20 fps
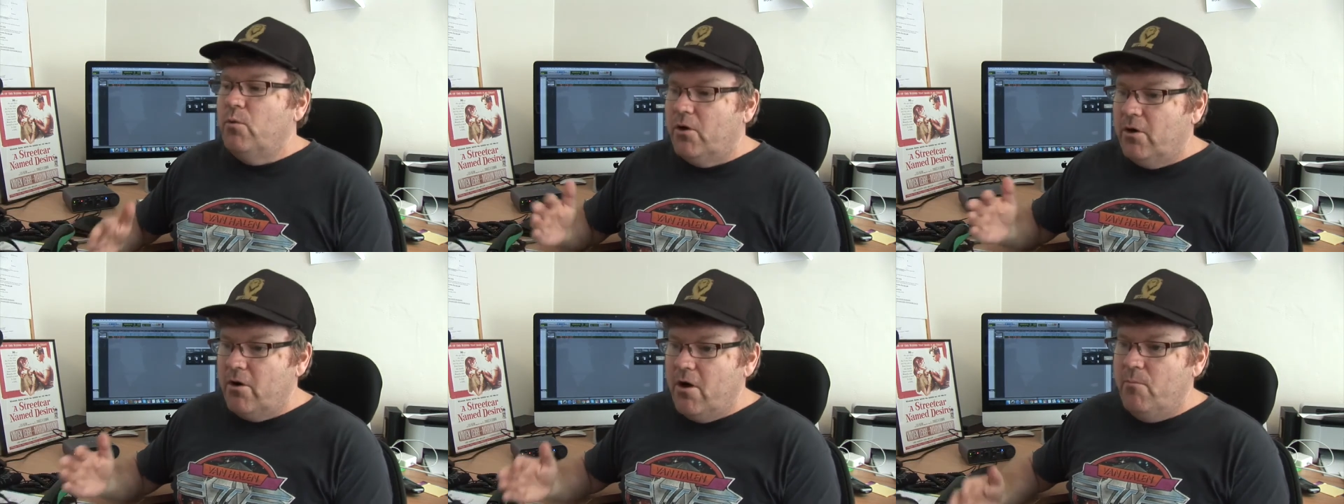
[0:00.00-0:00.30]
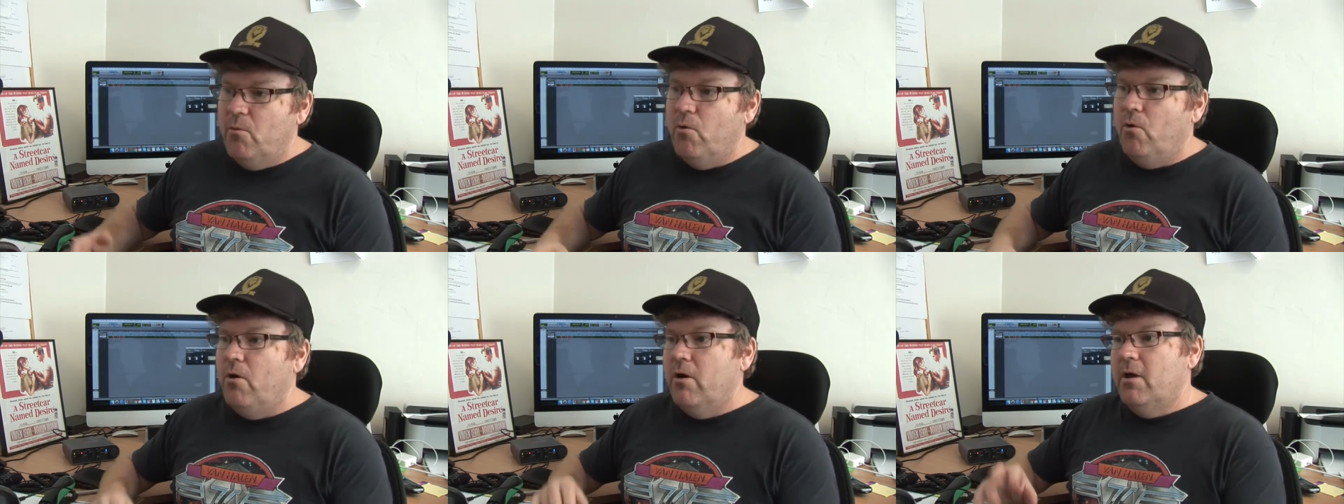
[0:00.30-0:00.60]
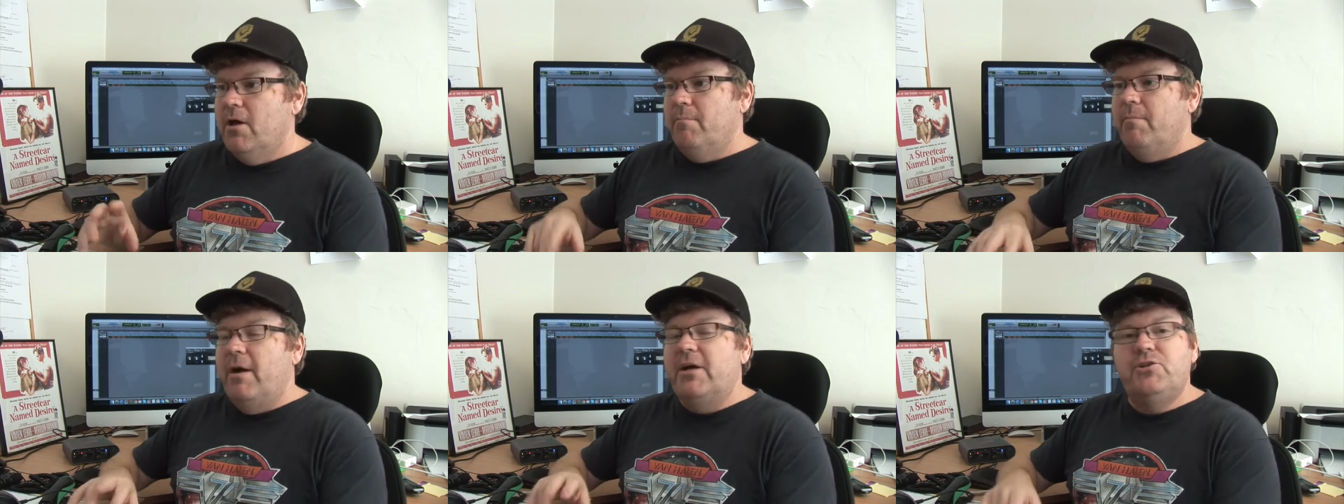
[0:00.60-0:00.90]
you want to know
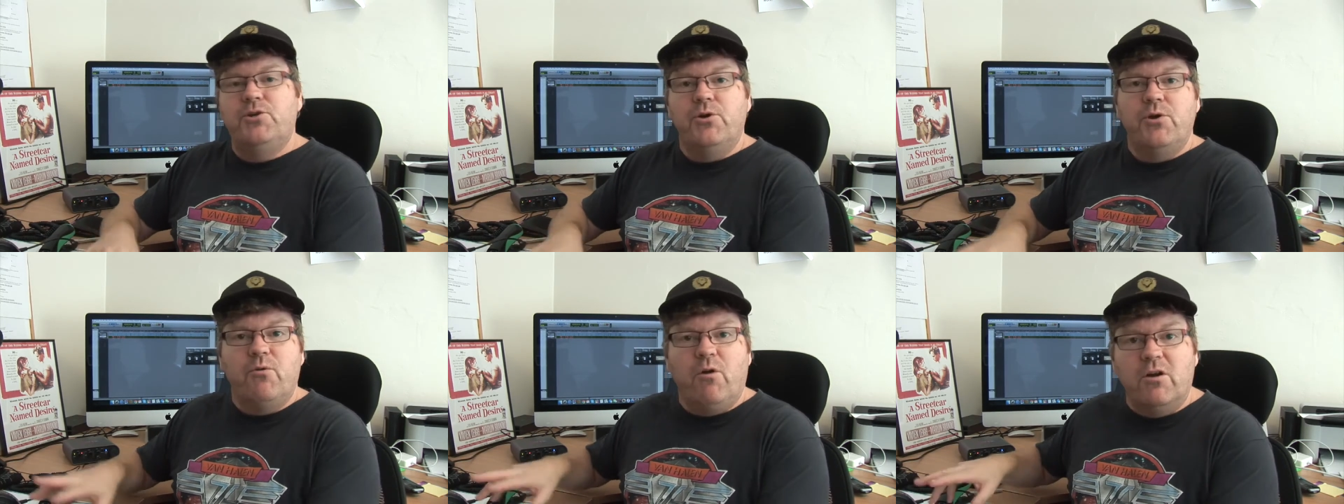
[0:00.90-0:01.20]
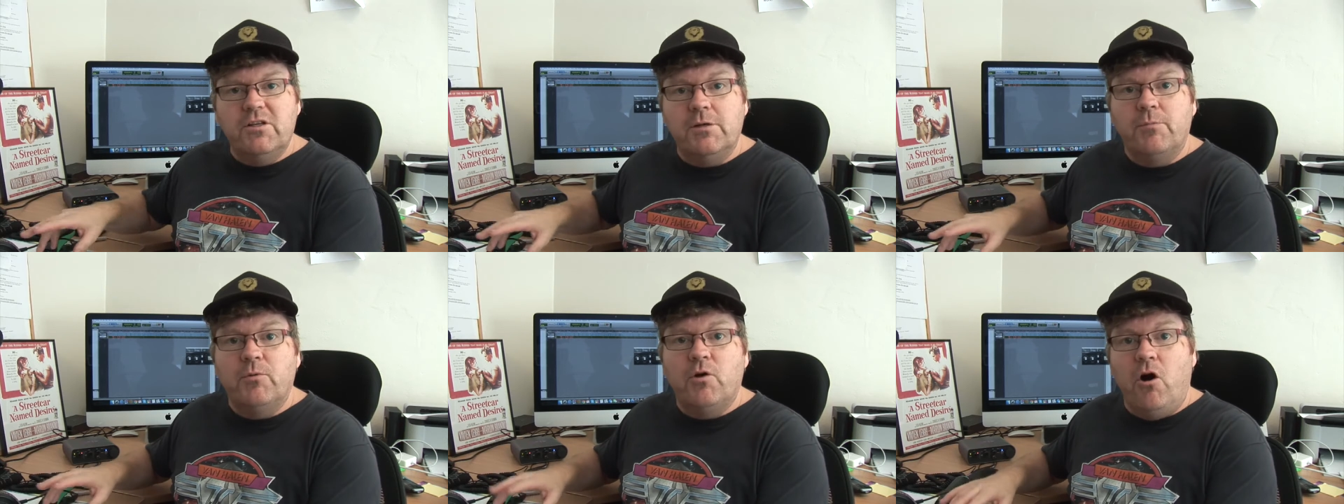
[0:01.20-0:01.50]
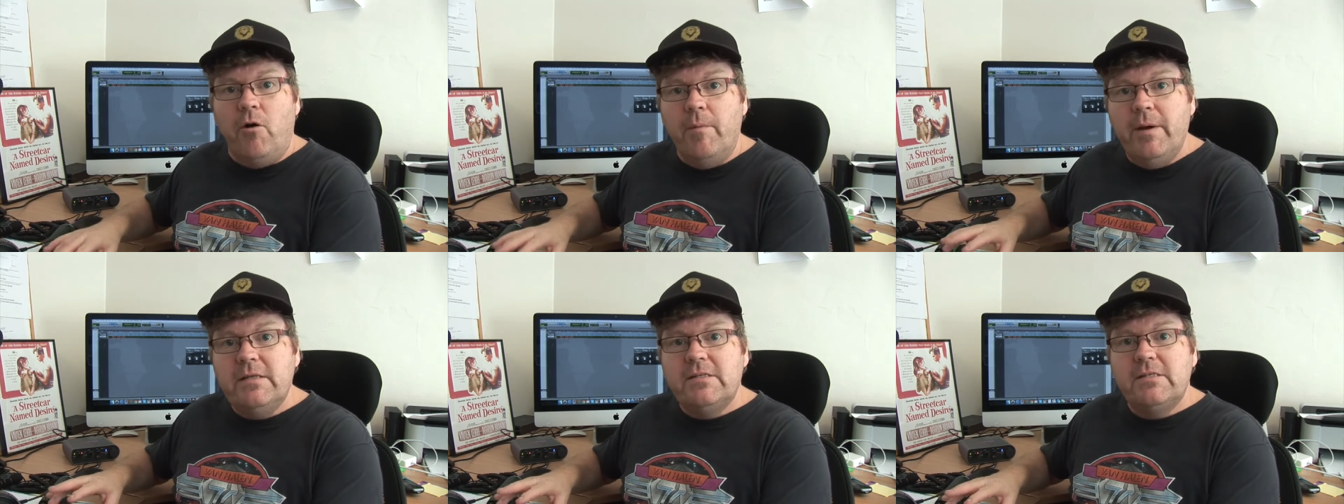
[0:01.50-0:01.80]
more, make sure you write some
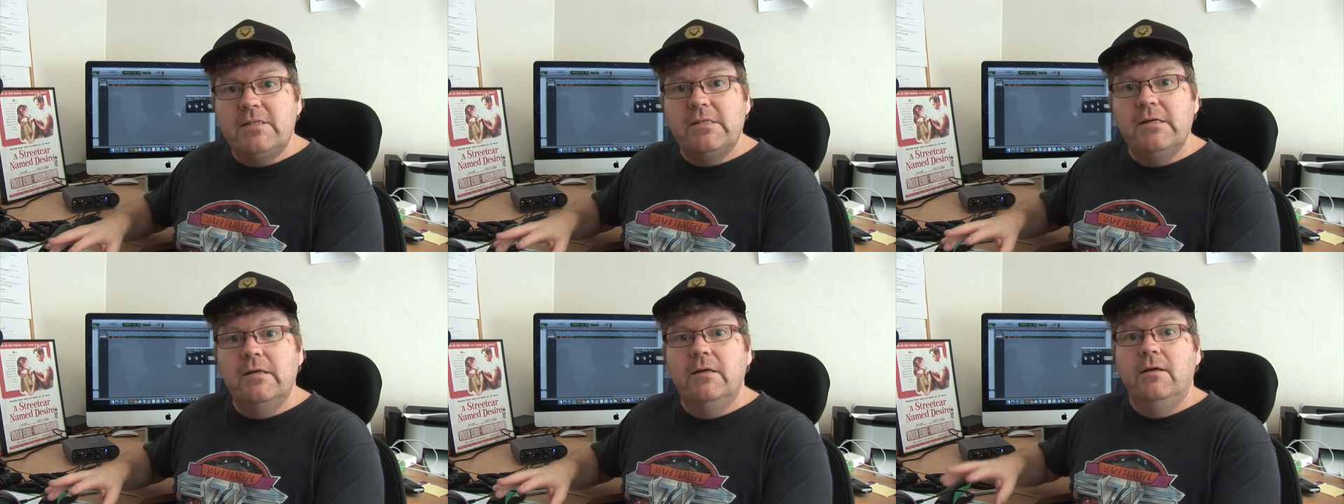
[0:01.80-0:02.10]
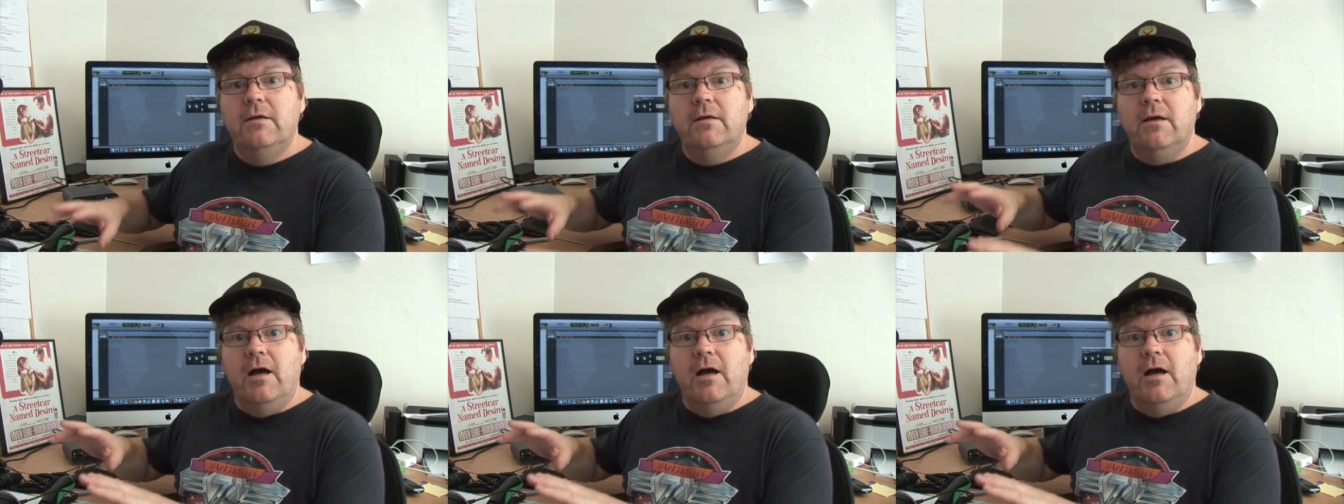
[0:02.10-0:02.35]
comments.